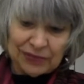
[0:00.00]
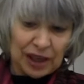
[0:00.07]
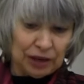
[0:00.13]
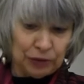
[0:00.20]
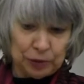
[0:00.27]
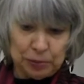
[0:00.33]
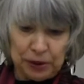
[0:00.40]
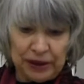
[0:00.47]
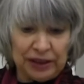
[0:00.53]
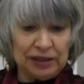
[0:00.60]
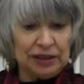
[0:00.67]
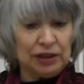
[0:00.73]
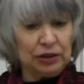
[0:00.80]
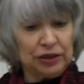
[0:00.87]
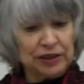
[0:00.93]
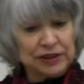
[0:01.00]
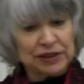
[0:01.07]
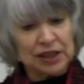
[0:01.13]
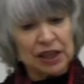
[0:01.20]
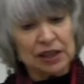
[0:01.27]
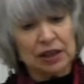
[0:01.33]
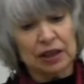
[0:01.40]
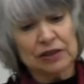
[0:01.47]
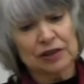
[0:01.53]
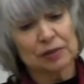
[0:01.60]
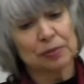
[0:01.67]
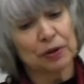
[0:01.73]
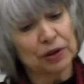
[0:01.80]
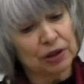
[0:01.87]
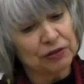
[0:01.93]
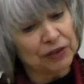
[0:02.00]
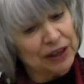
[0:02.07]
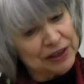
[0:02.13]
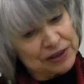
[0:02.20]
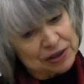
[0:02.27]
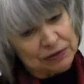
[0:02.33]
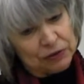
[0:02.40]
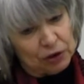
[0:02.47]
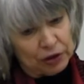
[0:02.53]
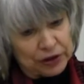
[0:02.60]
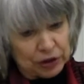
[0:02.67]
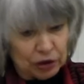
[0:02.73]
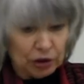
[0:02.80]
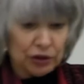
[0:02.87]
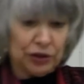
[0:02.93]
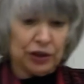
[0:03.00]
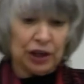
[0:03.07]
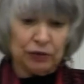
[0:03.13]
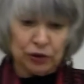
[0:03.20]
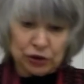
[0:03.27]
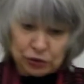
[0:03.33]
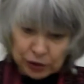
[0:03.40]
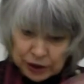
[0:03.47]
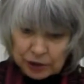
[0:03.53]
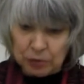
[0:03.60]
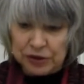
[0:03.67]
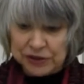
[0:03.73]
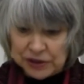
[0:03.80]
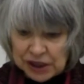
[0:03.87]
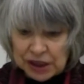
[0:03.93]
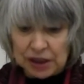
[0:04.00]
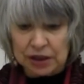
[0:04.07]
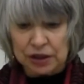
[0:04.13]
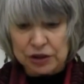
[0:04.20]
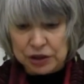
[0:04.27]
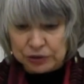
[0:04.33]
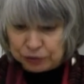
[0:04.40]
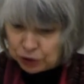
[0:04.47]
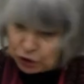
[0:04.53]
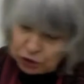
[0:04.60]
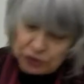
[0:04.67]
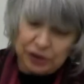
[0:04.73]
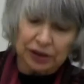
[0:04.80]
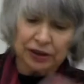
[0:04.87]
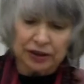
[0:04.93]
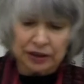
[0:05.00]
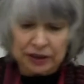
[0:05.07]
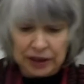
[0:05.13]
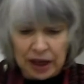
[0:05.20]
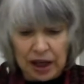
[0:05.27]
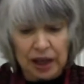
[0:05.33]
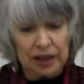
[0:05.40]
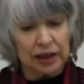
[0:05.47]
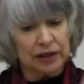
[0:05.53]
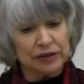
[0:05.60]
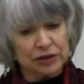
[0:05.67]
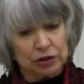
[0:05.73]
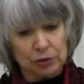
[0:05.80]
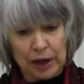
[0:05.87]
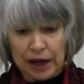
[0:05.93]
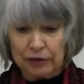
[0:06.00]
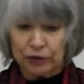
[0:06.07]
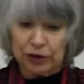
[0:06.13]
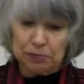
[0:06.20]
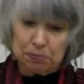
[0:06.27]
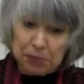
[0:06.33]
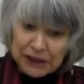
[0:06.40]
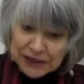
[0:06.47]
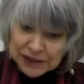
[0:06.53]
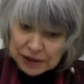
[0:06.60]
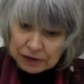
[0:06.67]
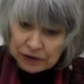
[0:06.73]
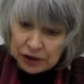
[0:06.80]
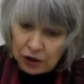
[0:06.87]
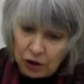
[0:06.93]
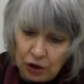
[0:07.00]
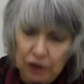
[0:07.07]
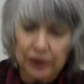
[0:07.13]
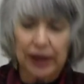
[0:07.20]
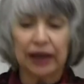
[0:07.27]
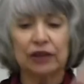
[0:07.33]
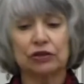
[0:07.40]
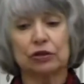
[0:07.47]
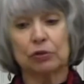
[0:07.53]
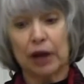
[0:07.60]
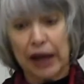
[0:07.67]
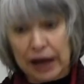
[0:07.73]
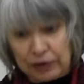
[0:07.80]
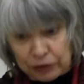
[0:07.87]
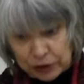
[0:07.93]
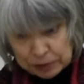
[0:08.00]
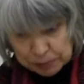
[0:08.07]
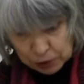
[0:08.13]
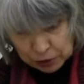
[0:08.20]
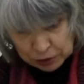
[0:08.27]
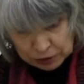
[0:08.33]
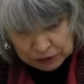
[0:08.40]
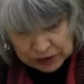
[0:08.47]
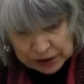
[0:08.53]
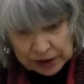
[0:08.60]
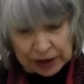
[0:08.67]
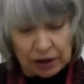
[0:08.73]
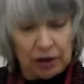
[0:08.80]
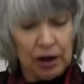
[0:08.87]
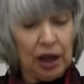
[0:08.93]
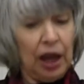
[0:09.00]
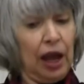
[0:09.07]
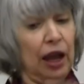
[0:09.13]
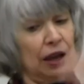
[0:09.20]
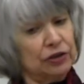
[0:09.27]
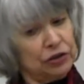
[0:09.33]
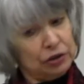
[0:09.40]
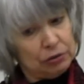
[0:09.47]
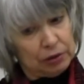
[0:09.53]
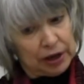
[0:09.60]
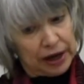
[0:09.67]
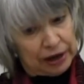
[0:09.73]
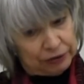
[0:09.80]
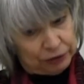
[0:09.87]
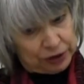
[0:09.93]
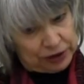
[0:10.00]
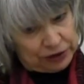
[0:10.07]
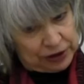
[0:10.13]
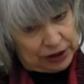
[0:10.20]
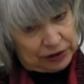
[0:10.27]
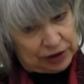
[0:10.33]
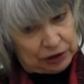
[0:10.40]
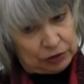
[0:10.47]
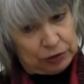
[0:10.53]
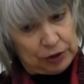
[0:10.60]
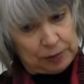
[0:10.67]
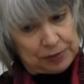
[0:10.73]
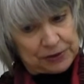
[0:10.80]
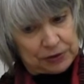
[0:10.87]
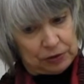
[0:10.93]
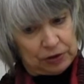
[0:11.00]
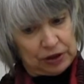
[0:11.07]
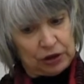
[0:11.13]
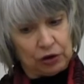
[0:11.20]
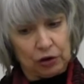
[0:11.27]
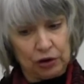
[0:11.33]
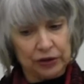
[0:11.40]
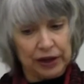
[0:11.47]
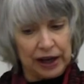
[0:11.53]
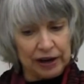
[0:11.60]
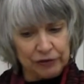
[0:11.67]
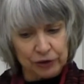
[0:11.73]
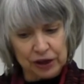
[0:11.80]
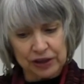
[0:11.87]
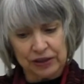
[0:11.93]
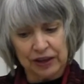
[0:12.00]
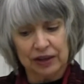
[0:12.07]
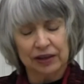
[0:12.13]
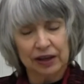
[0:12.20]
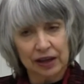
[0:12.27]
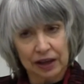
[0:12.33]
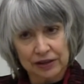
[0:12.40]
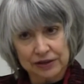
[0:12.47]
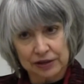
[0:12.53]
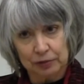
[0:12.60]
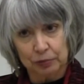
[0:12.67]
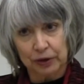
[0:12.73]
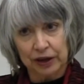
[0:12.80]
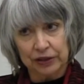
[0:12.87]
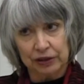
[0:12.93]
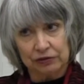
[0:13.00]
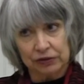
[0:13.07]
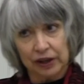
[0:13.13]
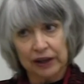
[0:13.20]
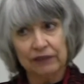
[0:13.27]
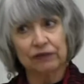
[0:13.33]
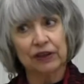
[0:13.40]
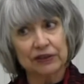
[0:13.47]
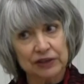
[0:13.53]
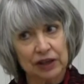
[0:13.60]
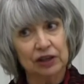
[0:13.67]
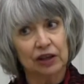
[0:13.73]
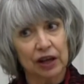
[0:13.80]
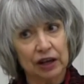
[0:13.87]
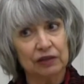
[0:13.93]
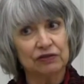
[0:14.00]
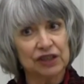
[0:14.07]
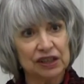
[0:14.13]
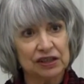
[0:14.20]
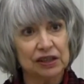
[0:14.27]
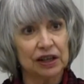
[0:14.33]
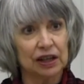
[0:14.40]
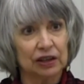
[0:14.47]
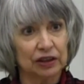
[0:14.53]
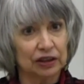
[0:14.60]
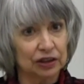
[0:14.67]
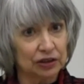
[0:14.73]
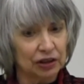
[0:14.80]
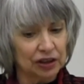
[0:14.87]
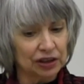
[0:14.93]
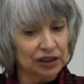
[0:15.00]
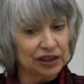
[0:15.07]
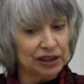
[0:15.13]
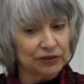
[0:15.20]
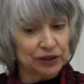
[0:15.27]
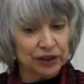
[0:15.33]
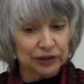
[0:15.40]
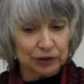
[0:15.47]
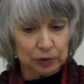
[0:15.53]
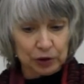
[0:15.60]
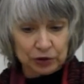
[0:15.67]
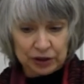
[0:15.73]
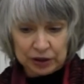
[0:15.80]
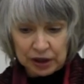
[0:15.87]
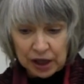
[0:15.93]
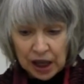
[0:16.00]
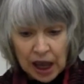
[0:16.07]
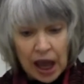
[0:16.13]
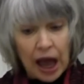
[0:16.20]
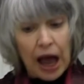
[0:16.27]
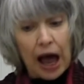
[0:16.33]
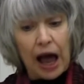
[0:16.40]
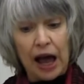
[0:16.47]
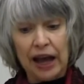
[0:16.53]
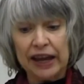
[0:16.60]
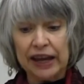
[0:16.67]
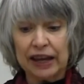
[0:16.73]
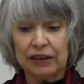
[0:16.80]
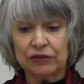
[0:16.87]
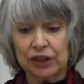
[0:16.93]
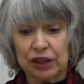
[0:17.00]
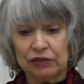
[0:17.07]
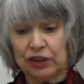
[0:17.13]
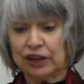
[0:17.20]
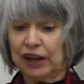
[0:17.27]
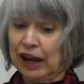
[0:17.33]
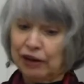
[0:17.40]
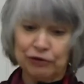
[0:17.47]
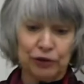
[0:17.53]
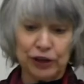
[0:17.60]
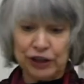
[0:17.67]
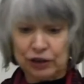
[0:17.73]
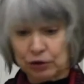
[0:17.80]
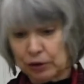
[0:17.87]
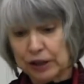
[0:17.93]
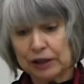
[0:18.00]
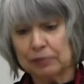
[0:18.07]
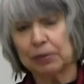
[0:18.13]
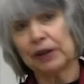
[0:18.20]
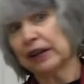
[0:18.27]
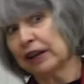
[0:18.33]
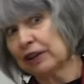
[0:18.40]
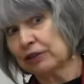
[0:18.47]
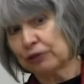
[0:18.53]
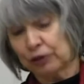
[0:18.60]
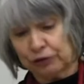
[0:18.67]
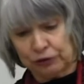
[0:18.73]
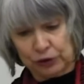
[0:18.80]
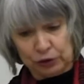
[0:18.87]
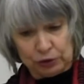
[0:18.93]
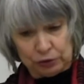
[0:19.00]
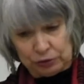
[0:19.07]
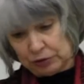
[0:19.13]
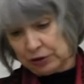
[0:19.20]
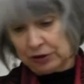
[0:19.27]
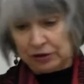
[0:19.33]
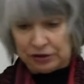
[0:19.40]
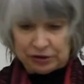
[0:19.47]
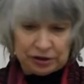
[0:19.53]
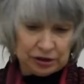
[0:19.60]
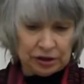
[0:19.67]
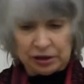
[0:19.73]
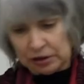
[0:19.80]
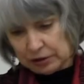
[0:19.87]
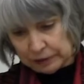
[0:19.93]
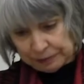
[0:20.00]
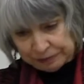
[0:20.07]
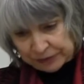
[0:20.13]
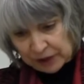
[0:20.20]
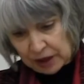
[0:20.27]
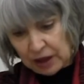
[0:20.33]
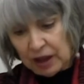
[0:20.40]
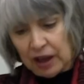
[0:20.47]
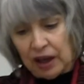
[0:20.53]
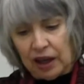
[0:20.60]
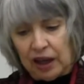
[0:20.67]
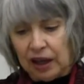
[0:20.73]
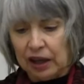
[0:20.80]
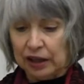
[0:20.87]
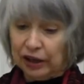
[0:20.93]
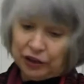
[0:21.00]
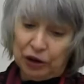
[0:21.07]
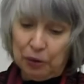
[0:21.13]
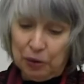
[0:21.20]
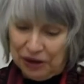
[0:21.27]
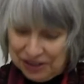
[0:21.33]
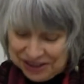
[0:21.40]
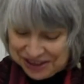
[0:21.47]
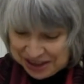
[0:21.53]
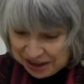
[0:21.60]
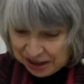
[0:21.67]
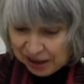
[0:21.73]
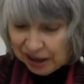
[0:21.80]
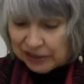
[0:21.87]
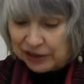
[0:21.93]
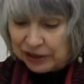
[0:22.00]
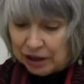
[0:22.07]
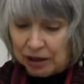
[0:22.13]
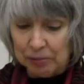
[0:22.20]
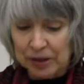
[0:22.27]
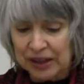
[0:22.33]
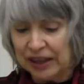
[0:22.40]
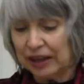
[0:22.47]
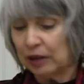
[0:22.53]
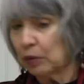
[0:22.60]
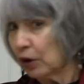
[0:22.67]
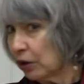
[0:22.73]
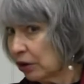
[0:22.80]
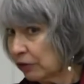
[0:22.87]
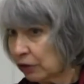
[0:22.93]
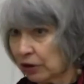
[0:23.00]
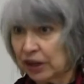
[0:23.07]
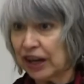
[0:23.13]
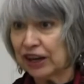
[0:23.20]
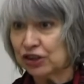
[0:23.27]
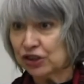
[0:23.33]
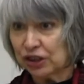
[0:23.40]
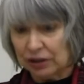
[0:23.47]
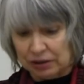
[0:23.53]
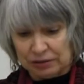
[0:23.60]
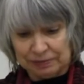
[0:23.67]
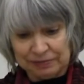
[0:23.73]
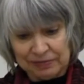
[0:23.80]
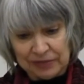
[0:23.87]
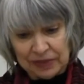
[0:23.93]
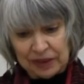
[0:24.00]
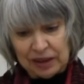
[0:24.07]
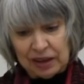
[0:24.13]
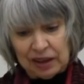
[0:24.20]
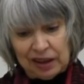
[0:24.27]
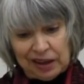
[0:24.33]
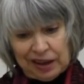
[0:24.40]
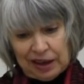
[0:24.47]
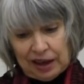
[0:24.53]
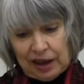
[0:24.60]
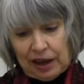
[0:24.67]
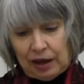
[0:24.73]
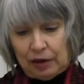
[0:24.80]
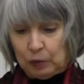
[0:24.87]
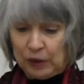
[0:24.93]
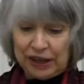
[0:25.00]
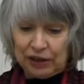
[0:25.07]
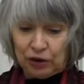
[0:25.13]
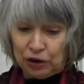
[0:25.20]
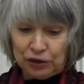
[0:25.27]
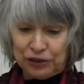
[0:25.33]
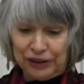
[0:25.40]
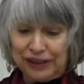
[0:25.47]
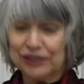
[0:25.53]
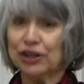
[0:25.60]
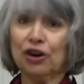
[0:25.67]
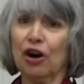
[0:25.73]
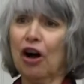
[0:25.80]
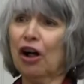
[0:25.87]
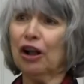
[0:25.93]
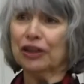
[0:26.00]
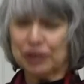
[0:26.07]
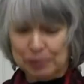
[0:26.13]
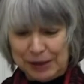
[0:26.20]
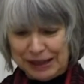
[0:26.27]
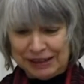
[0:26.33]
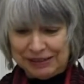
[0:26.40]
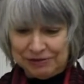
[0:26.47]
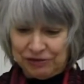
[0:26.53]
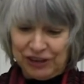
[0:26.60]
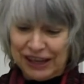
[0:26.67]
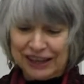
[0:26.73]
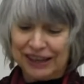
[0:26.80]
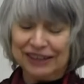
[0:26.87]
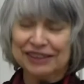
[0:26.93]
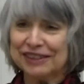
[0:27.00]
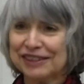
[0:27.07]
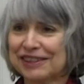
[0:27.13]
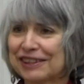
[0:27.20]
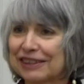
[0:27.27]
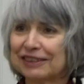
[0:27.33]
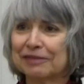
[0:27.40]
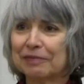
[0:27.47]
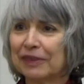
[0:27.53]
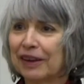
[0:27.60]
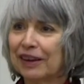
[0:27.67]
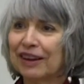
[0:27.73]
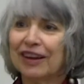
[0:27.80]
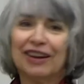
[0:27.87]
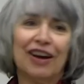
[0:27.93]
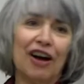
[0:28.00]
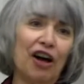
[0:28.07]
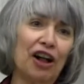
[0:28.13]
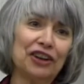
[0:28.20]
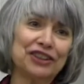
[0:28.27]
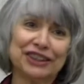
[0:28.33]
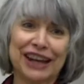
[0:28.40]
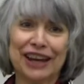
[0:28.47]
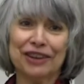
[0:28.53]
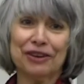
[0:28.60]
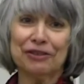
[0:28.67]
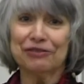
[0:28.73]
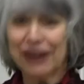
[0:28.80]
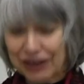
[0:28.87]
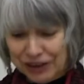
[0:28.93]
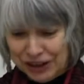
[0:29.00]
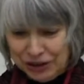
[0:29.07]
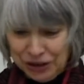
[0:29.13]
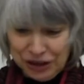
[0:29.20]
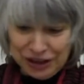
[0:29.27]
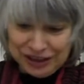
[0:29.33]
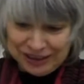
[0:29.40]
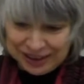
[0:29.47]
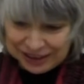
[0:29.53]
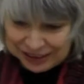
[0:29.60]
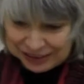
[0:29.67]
every plant yielding seed that is upon the face of all the earth, and every tree with seed in its fruit, da, da, da, da, and as to every beast of the earth, and to every bird of the air, and to everything that creeps on the earth, everything that has the breath of life. It's a lot of detail, and it hardly ever gets quoted. I have given every green plant for food. Ta ta. In other words, the culminating word of creation. We earthlings are all to be vegans. all together, very good